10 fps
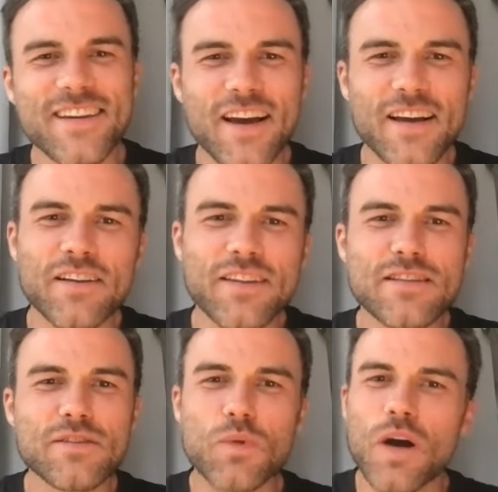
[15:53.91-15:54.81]
Like,
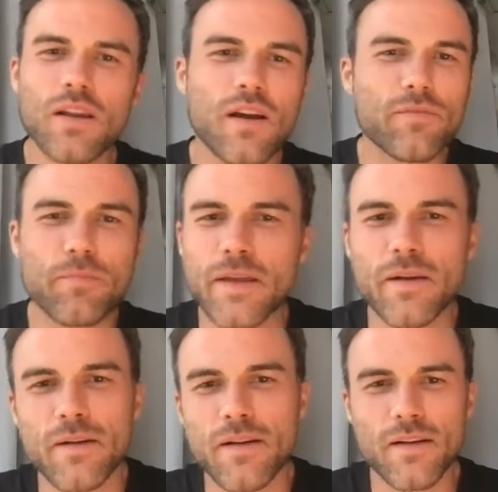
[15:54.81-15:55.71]
this is what I love
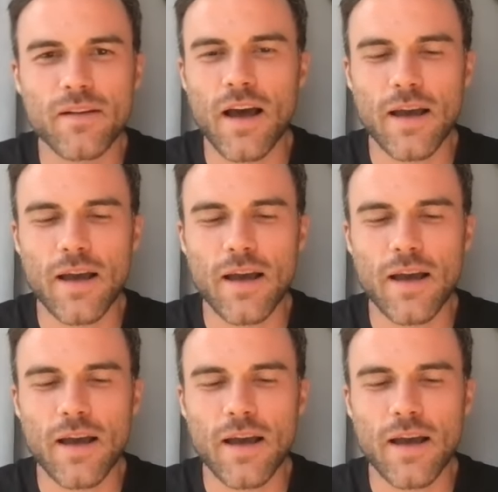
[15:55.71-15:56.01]
being